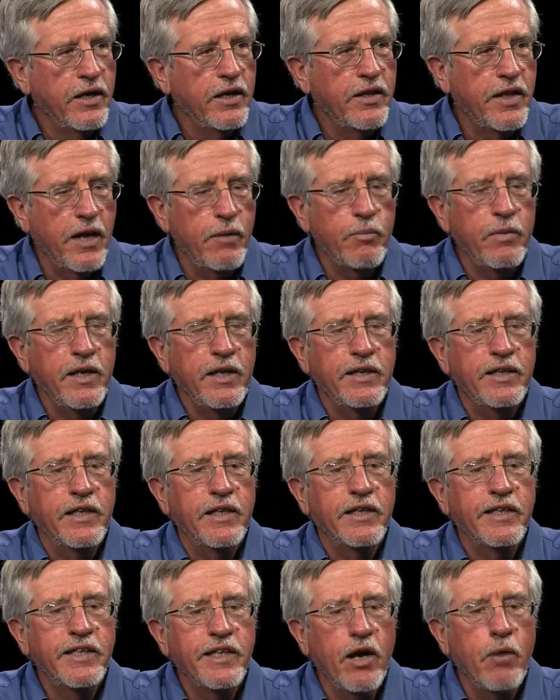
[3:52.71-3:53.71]
That means
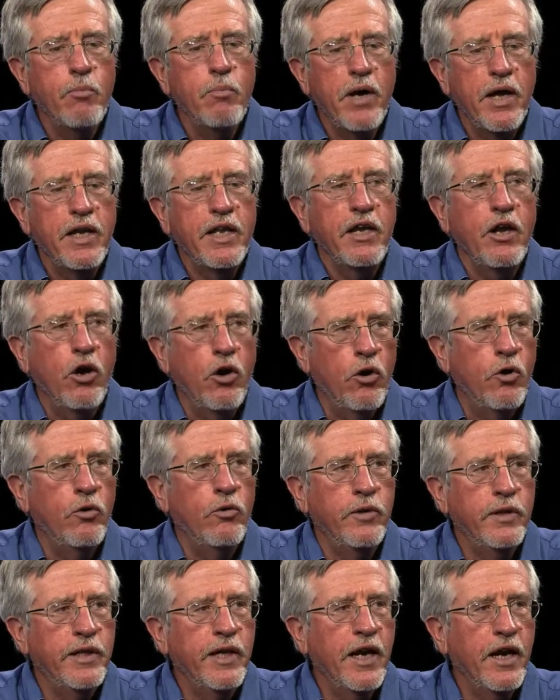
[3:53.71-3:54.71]
that somebody
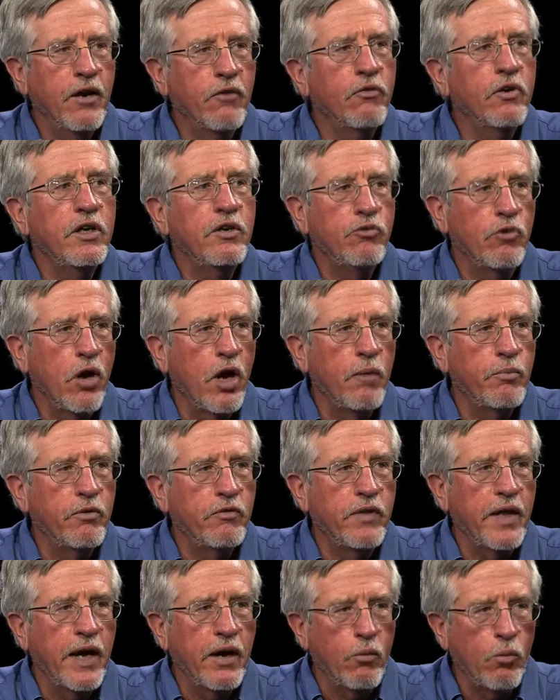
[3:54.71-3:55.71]
owns every drop of
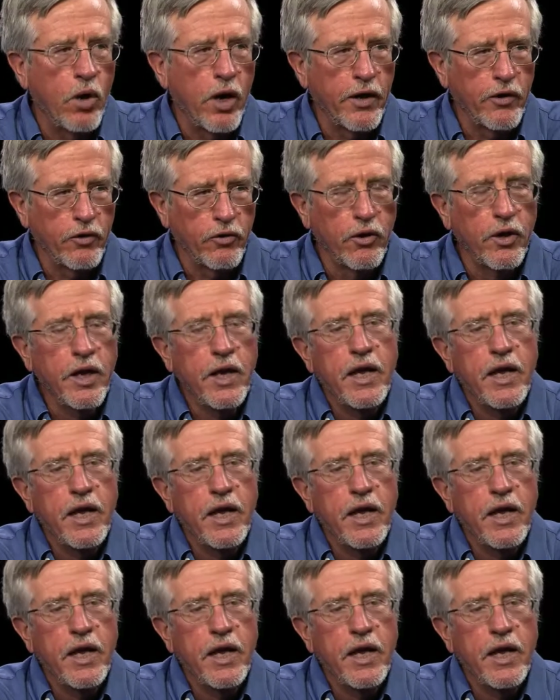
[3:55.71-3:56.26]
that water.